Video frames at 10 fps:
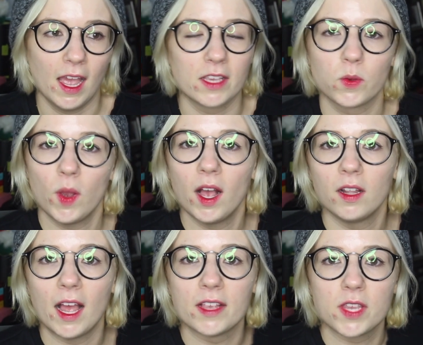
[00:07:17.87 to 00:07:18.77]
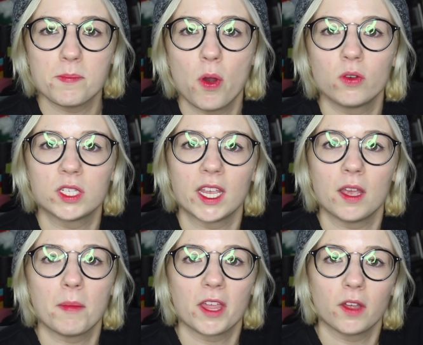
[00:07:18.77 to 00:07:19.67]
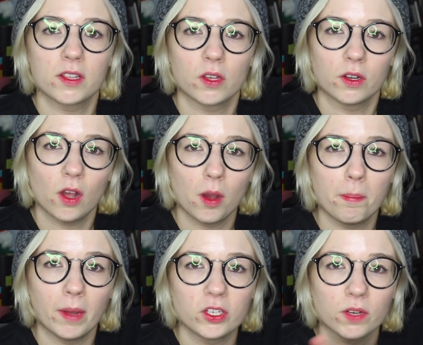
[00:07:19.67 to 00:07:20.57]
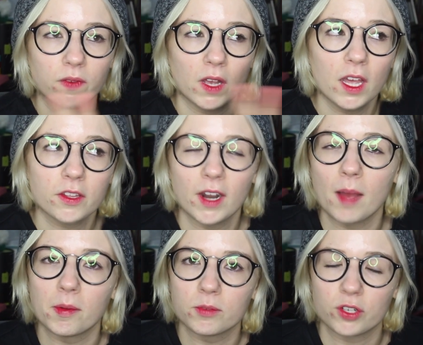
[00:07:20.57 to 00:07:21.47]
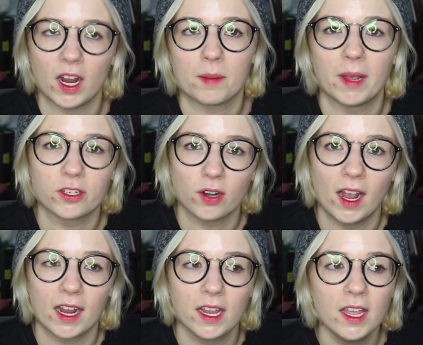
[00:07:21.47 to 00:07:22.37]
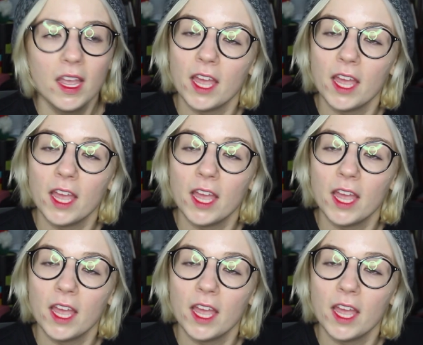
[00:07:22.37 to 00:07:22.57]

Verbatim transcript: as well as posting my thoughts on a bunch of other albums track by track